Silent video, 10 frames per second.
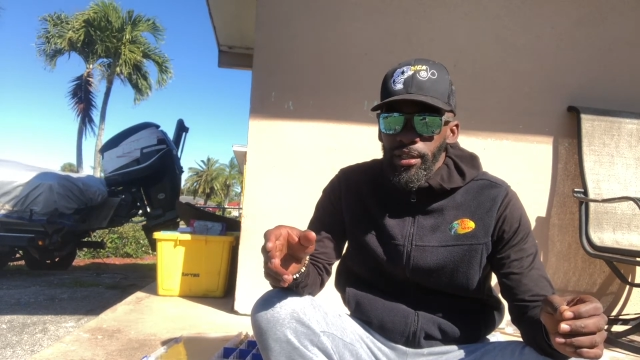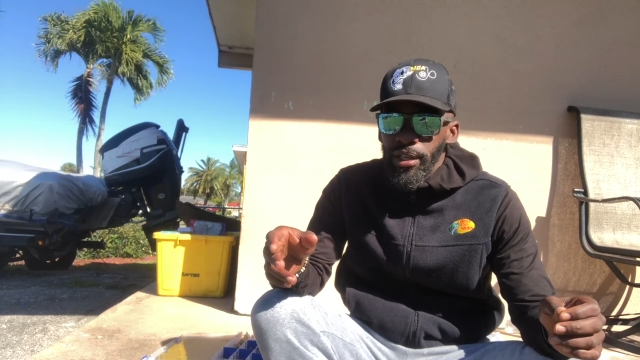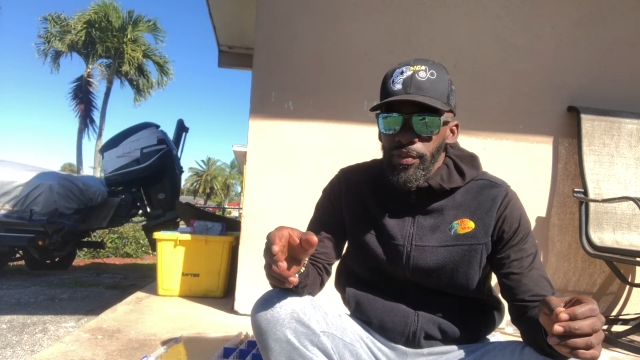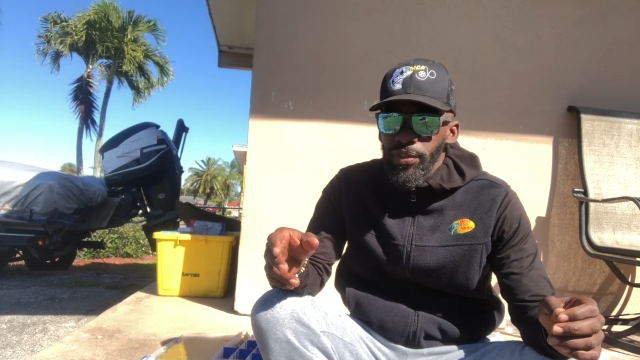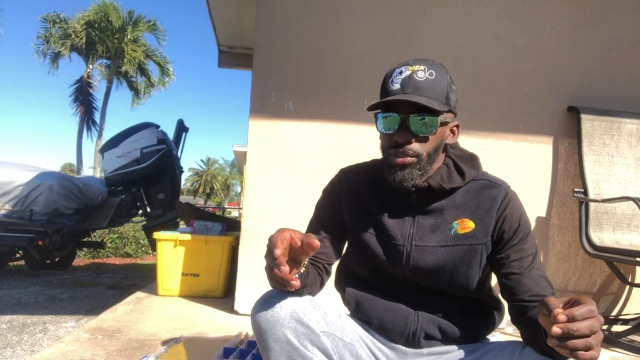
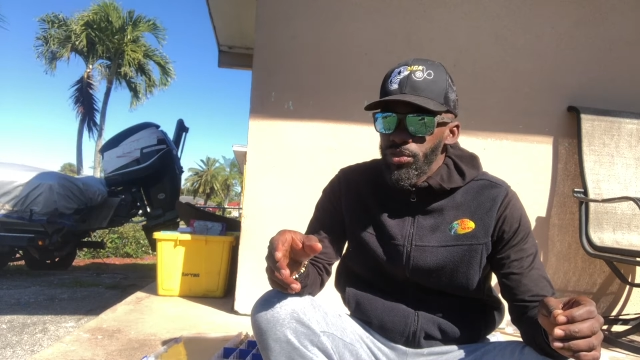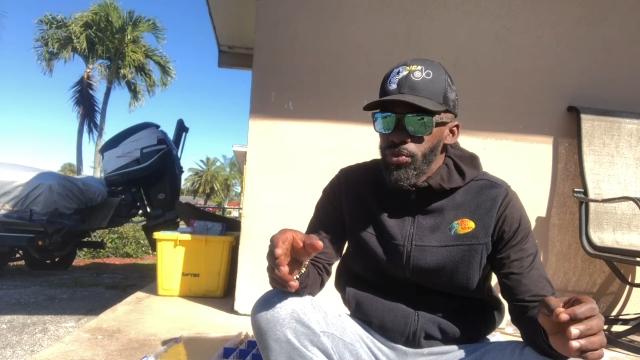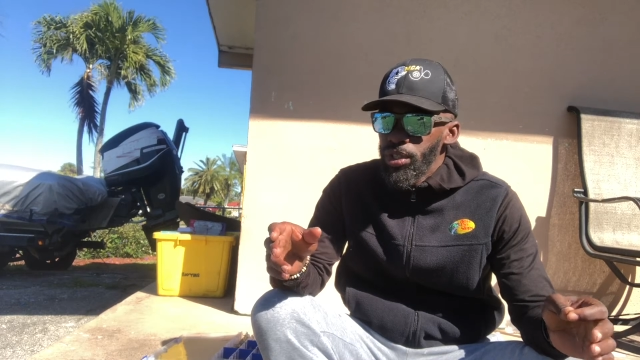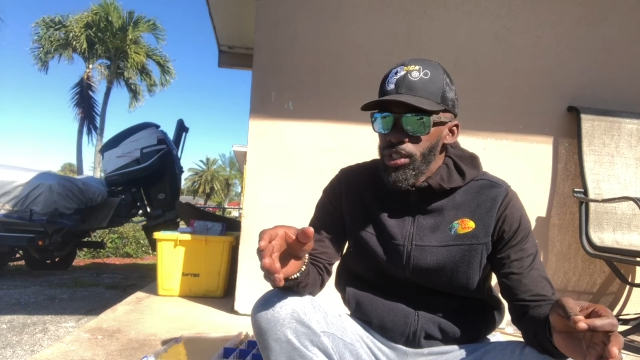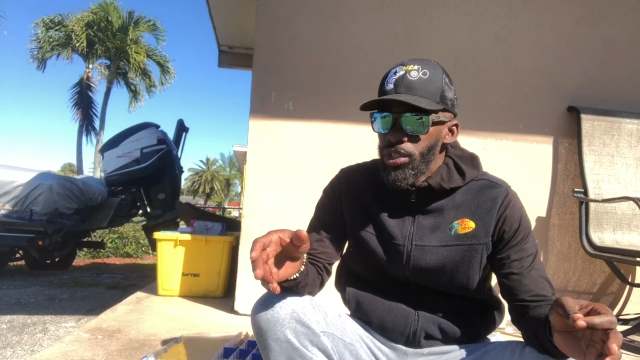If it's a
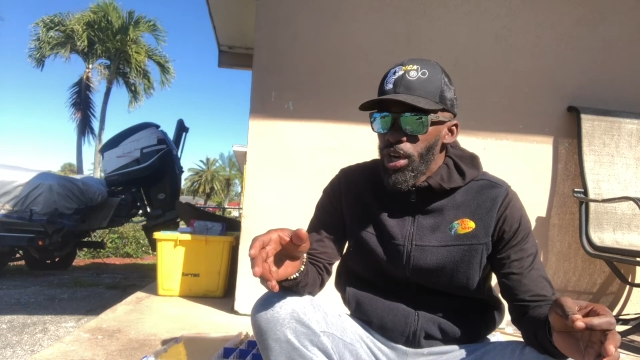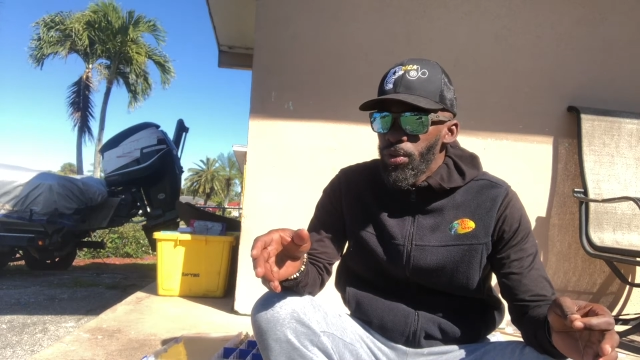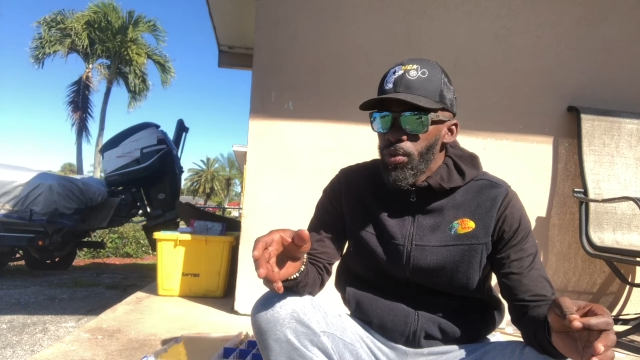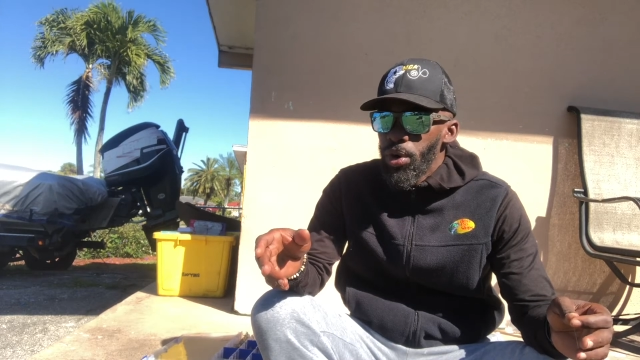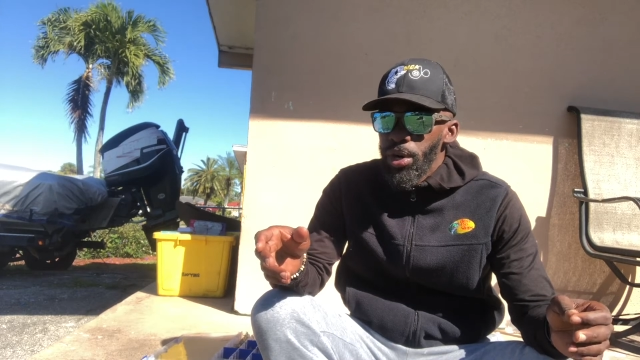really
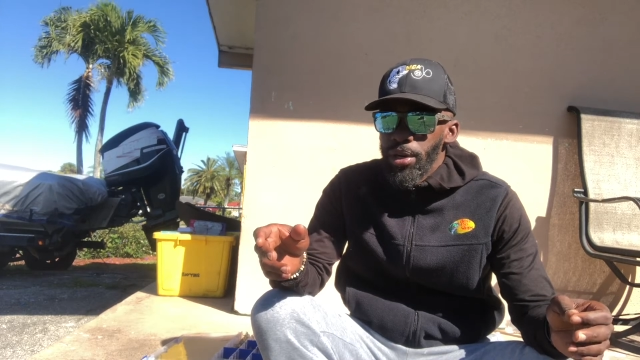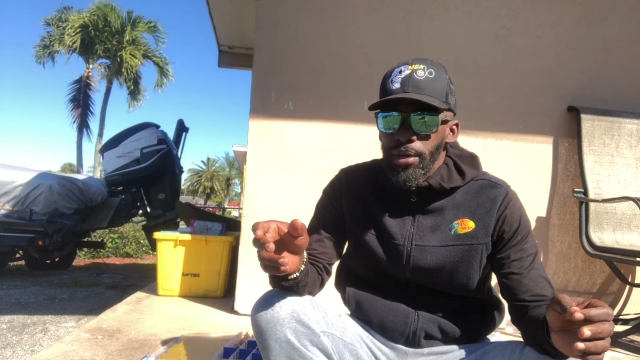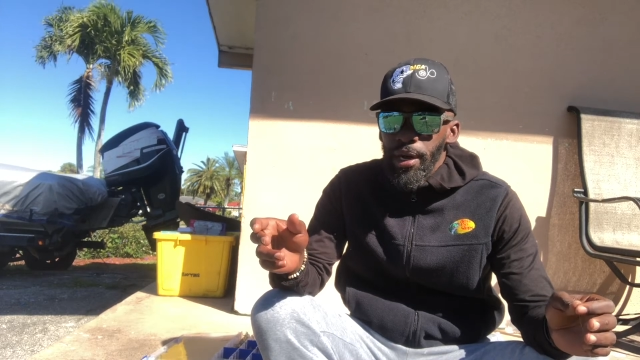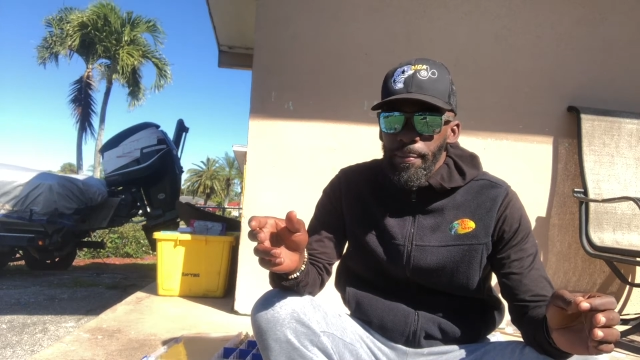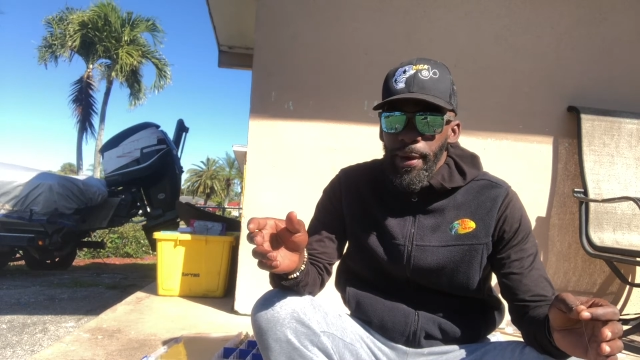dark water,
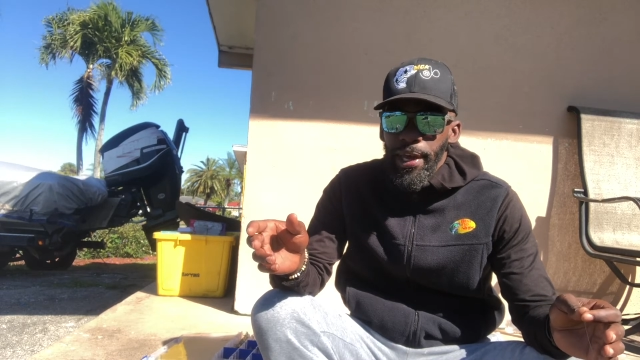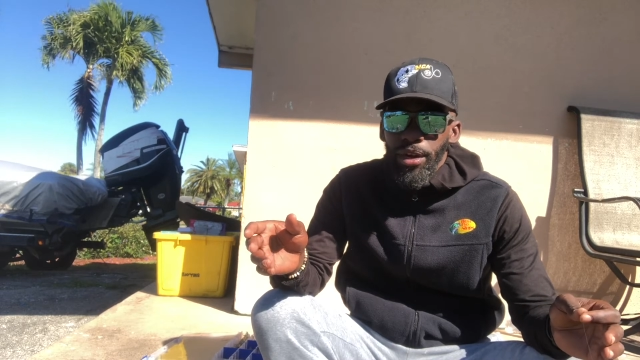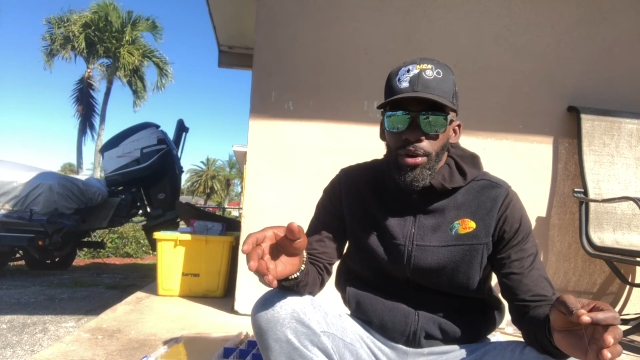I might